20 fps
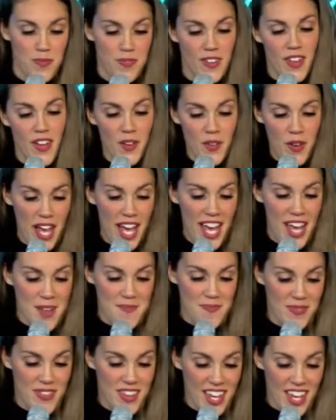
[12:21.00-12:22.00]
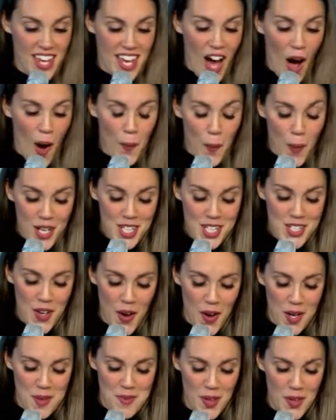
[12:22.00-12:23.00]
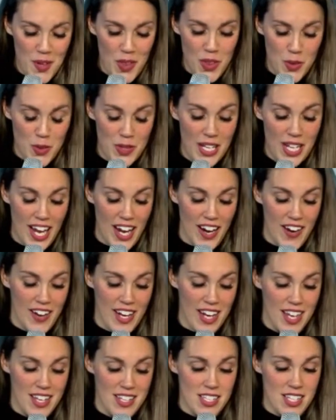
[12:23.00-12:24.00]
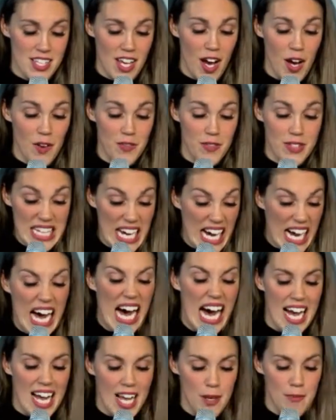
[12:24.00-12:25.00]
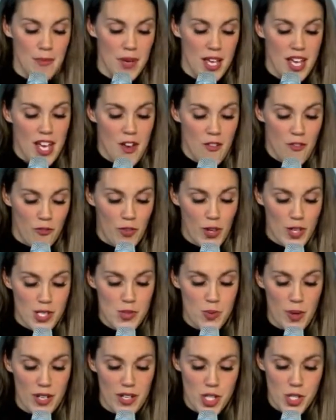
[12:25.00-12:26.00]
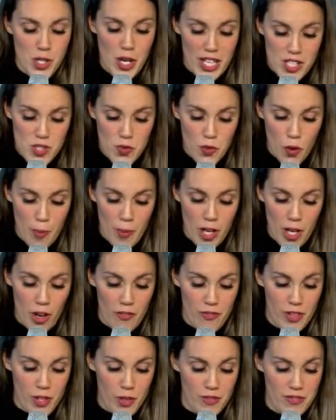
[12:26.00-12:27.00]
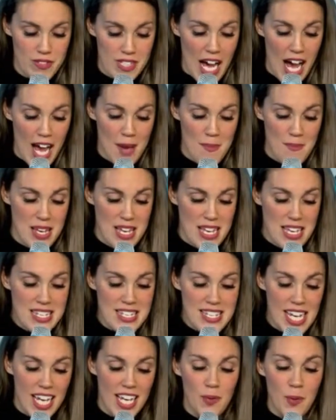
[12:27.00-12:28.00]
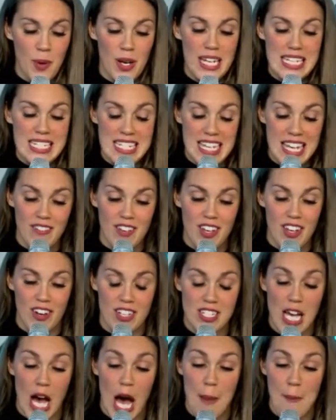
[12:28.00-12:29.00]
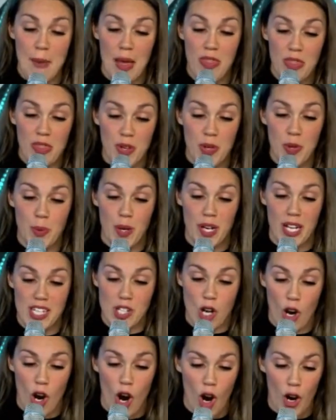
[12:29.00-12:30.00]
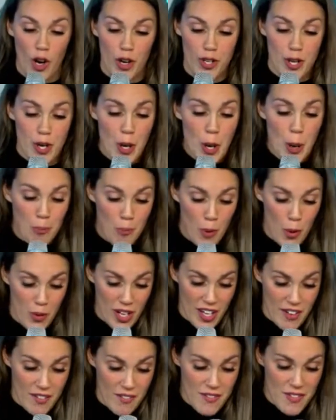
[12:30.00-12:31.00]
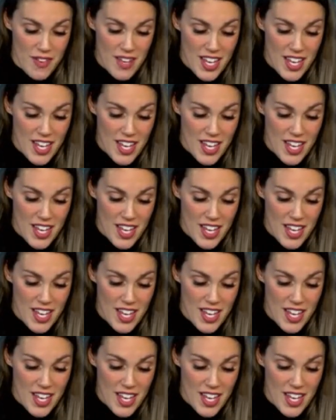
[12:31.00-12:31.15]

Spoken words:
Okay, I want to talk about 3 areas of time. First one, transforming our view of time. Second one is giving our time. And third one is our heart motive.